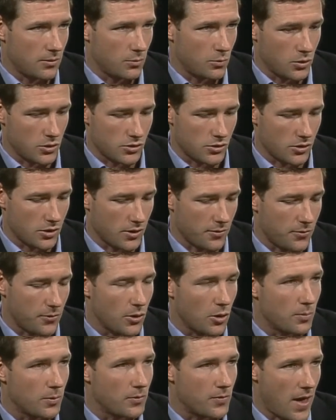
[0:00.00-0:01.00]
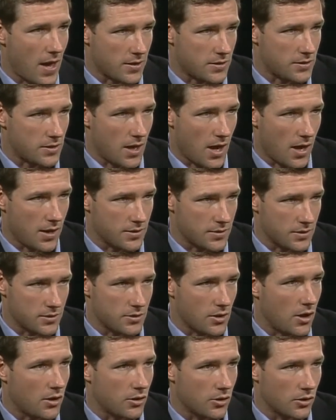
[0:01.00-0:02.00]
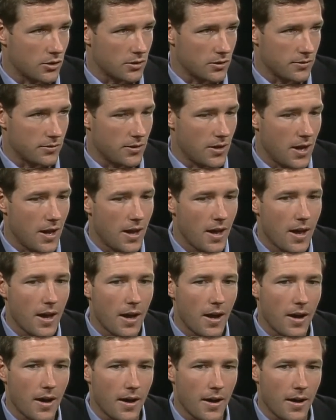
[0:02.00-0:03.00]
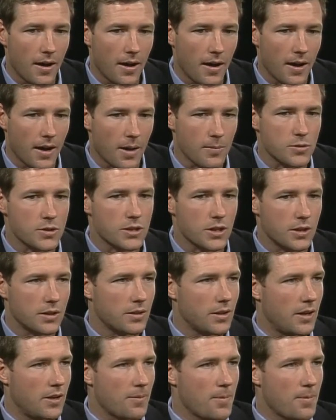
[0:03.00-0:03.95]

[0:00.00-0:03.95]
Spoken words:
which a film of that size is unheard of. And I'm sitting there.